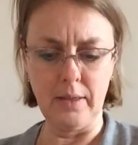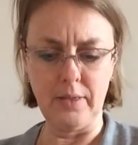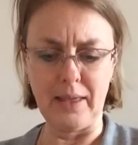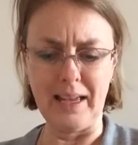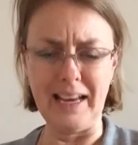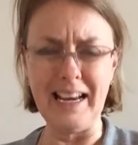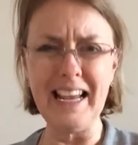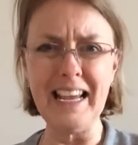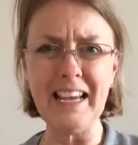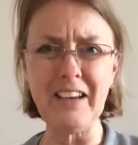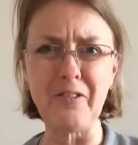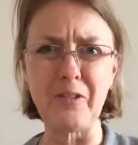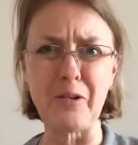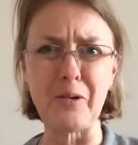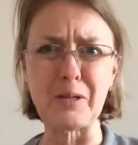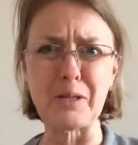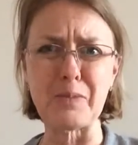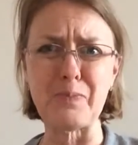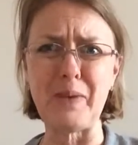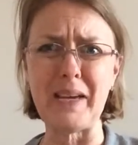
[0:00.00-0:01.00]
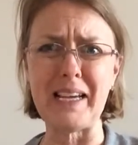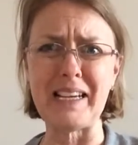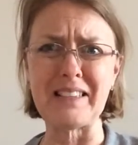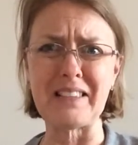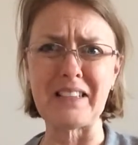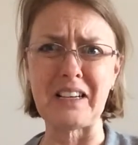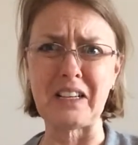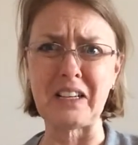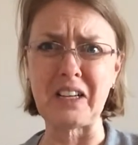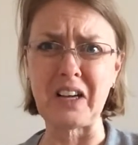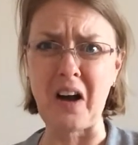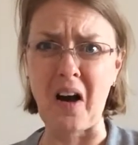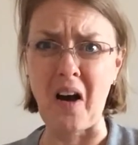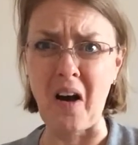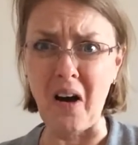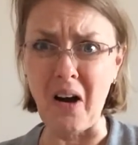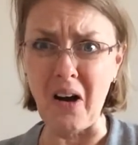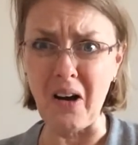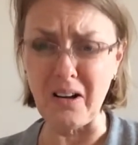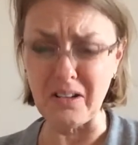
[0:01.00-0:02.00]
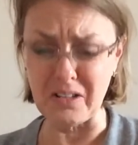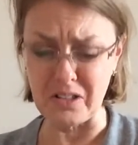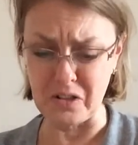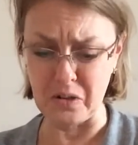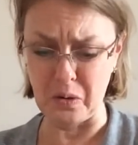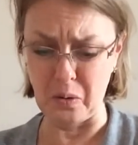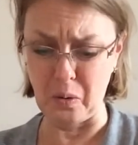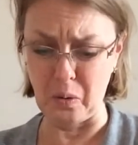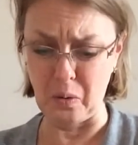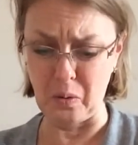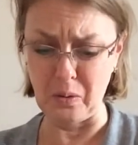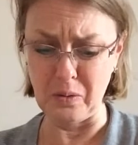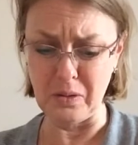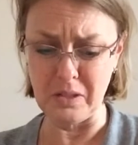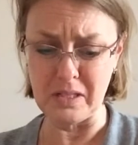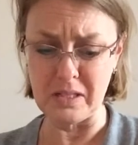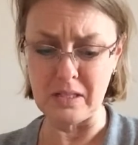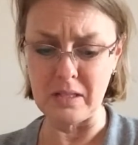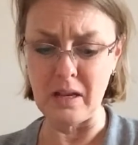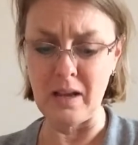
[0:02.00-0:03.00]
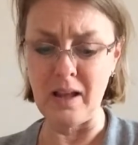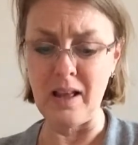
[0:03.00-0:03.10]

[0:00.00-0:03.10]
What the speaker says: then he grew as big as a cart horse,